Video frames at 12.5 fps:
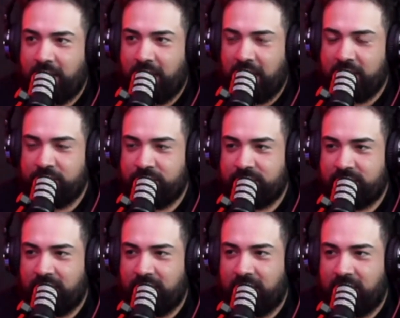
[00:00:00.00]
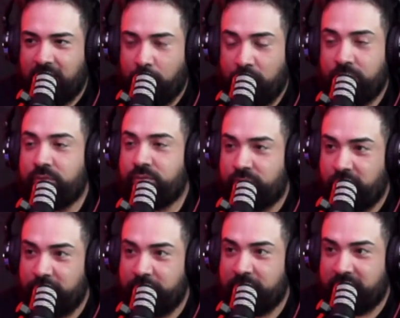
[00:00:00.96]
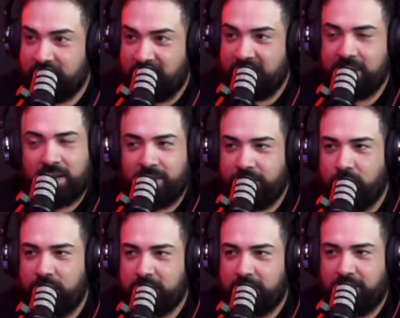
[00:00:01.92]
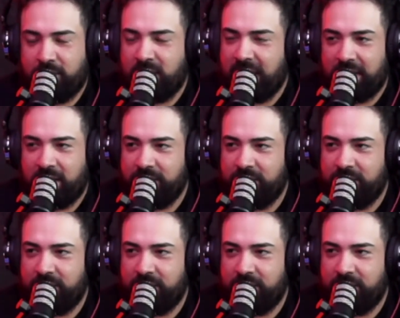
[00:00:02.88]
I just I want to do shrooms because I did it a few weeks before and I loved